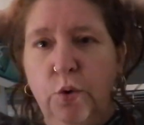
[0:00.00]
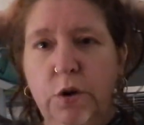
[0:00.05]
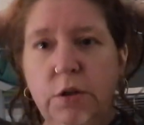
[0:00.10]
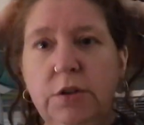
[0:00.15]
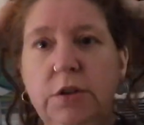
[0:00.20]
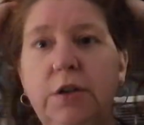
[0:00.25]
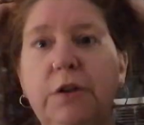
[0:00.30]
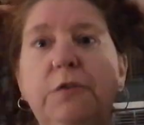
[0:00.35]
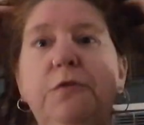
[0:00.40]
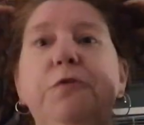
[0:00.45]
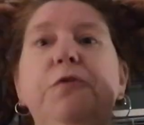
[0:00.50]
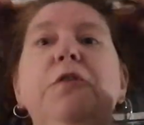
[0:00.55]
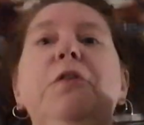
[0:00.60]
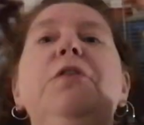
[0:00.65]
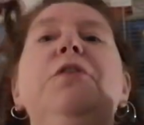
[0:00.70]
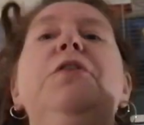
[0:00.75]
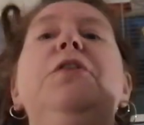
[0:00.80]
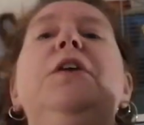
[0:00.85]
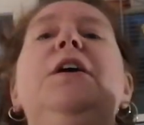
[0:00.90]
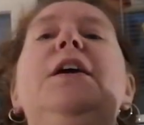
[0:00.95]
wonderful
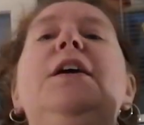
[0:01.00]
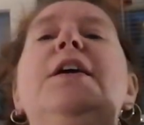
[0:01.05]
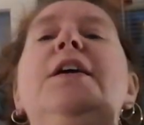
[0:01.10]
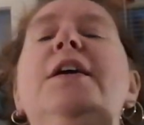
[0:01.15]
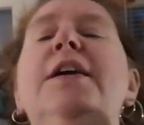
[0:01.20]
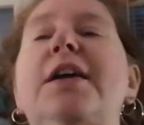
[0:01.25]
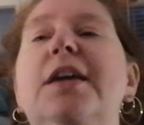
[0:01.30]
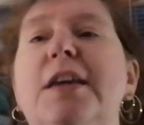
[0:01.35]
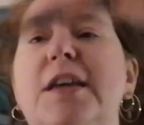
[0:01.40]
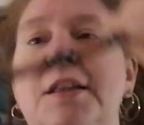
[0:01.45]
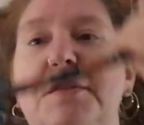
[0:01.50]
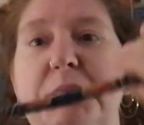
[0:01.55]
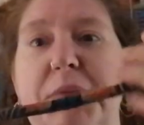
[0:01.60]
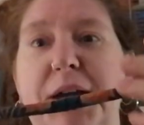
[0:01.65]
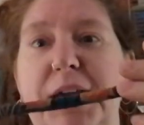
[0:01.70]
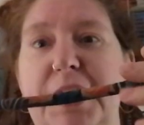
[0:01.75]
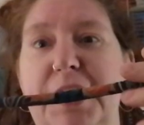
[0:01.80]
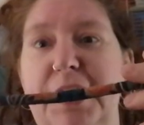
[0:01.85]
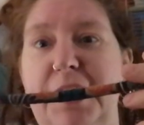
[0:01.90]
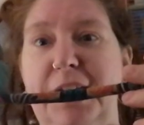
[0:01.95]
thing in
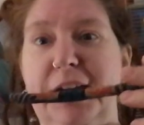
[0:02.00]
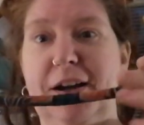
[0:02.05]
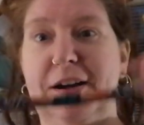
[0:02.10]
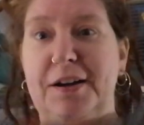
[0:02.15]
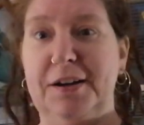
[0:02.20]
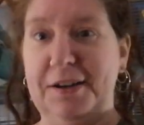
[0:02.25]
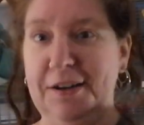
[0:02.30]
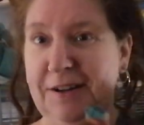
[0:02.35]
my hair.